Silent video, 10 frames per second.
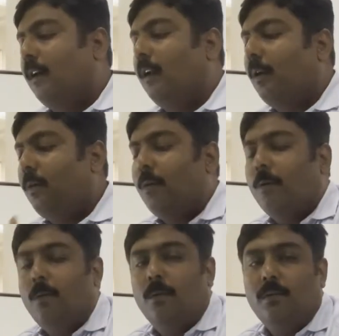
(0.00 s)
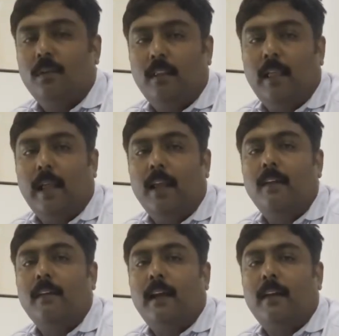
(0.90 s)
Now the I
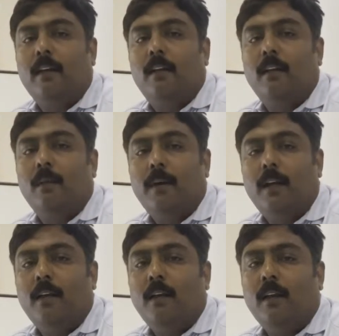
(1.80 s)
is acting on immediately,